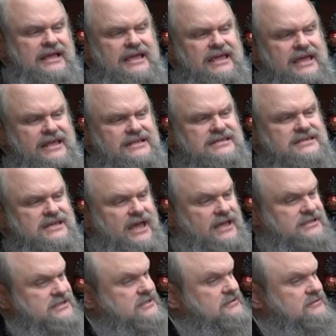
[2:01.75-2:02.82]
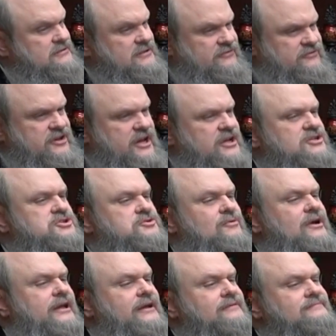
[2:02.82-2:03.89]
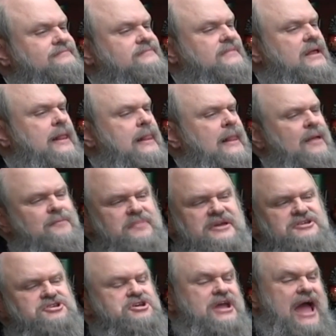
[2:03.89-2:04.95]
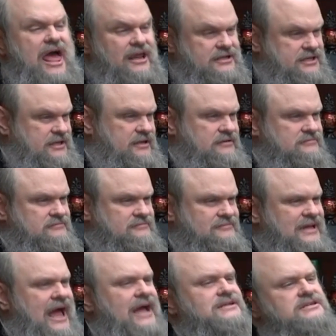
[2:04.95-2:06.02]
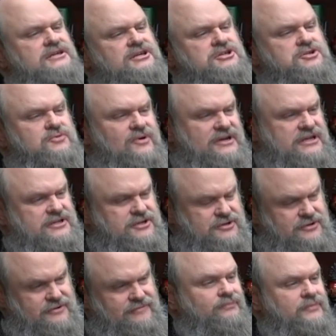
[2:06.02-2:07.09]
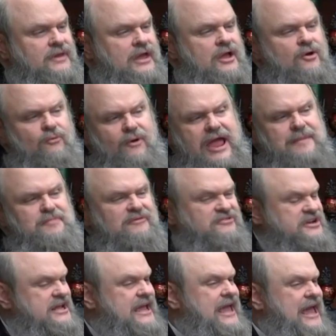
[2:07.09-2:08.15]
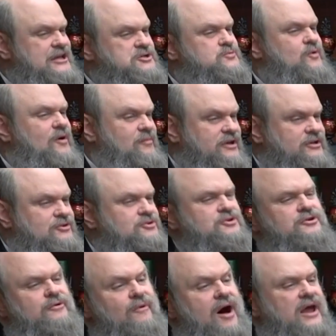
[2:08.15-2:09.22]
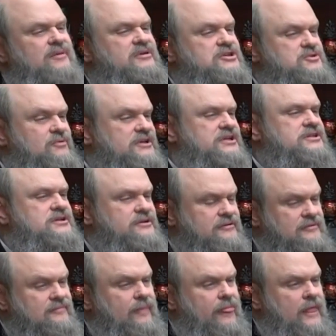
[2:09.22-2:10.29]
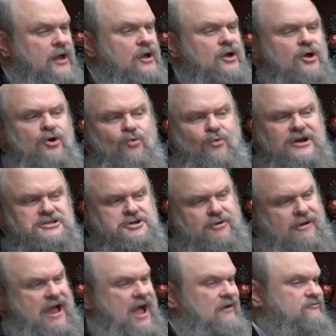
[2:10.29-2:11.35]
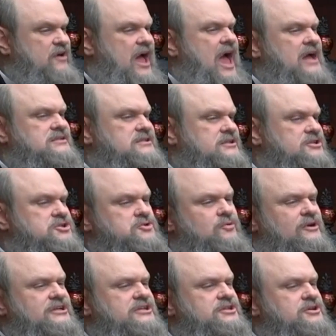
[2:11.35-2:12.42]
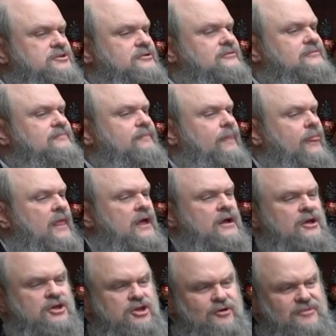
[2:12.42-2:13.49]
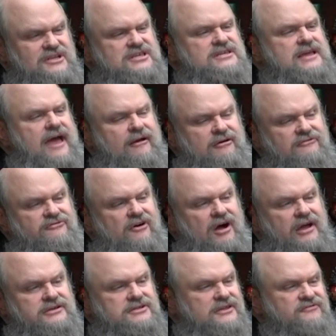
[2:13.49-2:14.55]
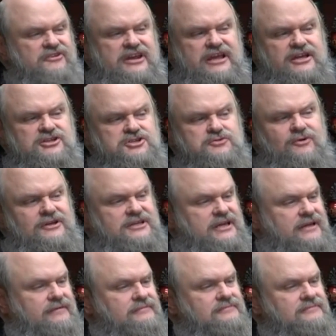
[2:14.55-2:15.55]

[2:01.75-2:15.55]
Incest, Leviticus 20. Bestiality, Exodus 22. Rape of an engaged woman, Deuteronomy 22. Witchcraft, Exodus 22. Human sacrifice, Leviticus 20.